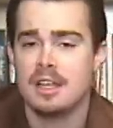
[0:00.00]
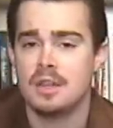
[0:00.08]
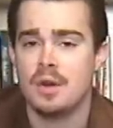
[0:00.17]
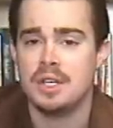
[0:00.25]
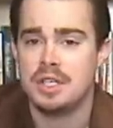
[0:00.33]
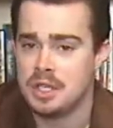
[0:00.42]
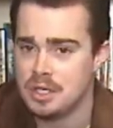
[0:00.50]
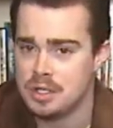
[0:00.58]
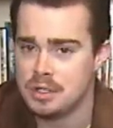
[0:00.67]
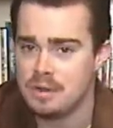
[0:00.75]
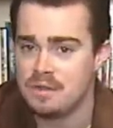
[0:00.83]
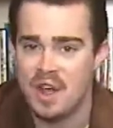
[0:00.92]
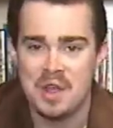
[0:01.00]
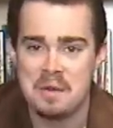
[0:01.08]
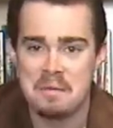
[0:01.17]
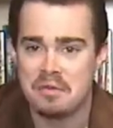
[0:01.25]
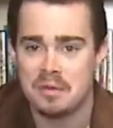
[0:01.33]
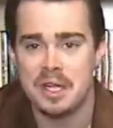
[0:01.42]
So until
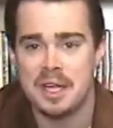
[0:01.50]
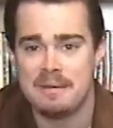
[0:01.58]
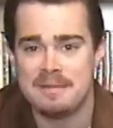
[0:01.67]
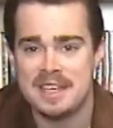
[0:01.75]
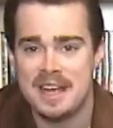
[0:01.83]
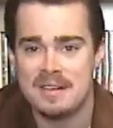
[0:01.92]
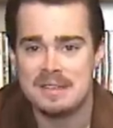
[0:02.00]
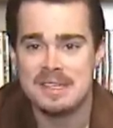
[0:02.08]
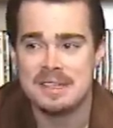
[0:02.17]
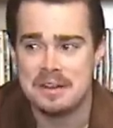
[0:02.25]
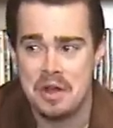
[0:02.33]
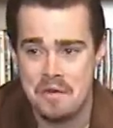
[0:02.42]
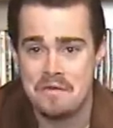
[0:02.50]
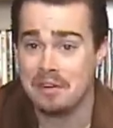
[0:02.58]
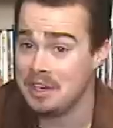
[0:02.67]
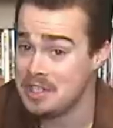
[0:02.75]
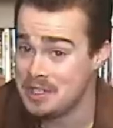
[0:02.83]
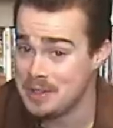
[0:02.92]
Volume 3 comes out,
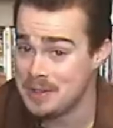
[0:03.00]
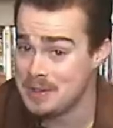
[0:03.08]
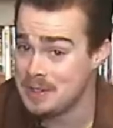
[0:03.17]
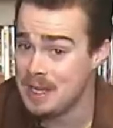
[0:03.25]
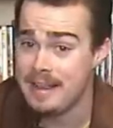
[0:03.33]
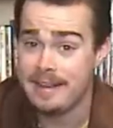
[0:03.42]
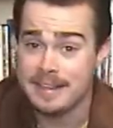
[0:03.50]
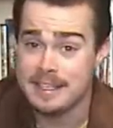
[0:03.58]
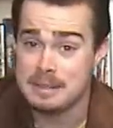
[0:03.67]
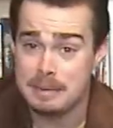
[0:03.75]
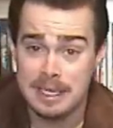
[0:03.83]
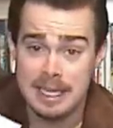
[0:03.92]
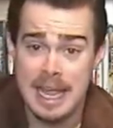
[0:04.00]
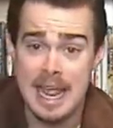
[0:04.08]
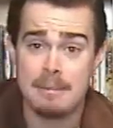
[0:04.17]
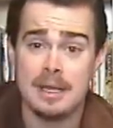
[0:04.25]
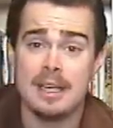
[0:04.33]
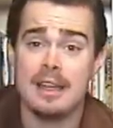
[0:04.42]
hopefully soon, this has been
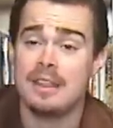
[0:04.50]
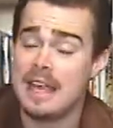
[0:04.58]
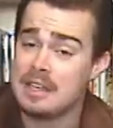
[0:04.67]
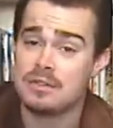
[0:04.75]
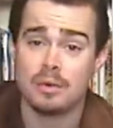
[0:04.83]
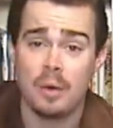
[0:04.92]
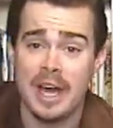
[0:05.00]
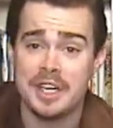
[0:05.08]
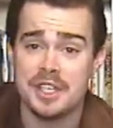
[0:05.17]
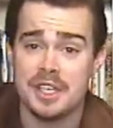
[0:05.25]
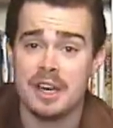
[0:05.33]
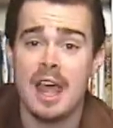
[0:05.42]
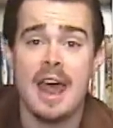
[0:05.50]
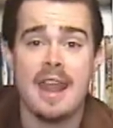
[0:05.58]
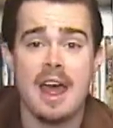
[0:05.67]
Cammy. Thanks for watching.